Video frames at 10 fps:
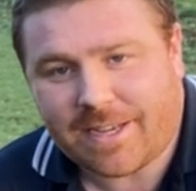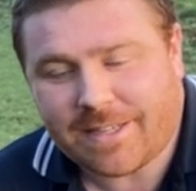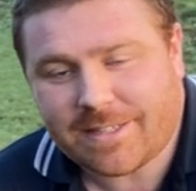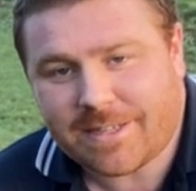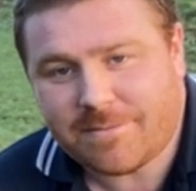
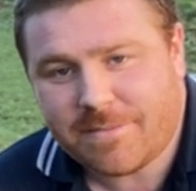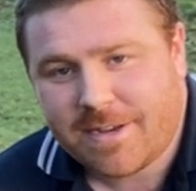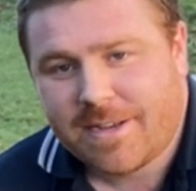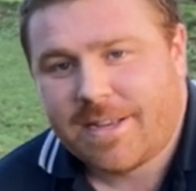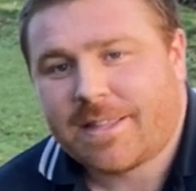And um,
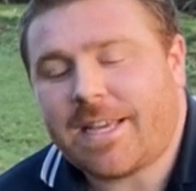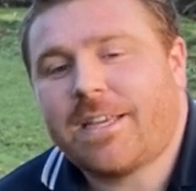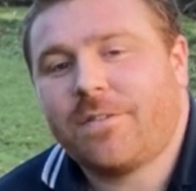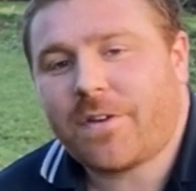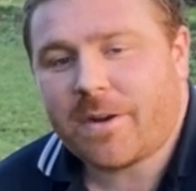
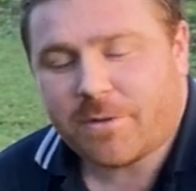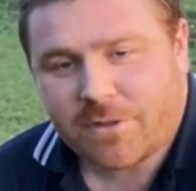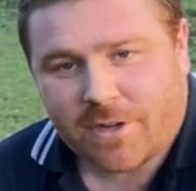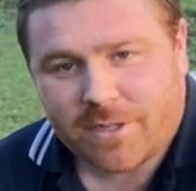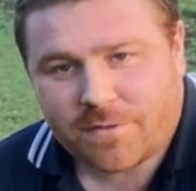thank you very
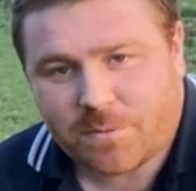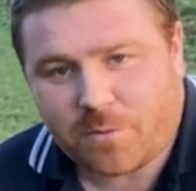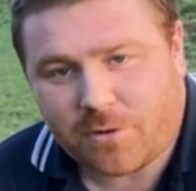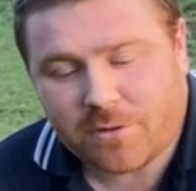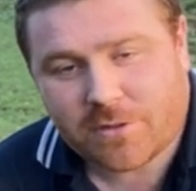much, guys, for
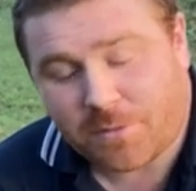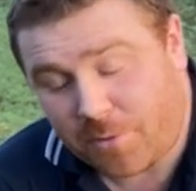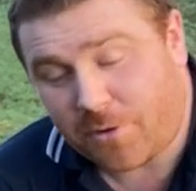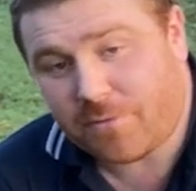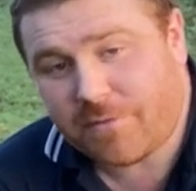the
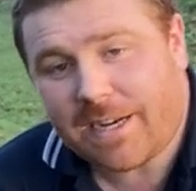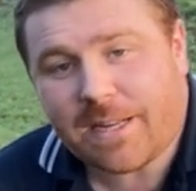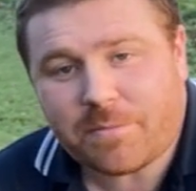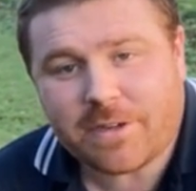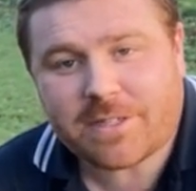support.
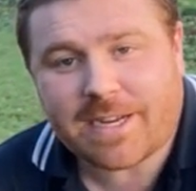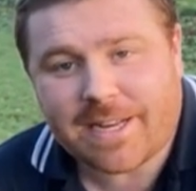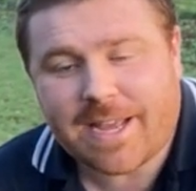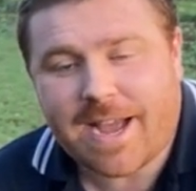Really appreciate it.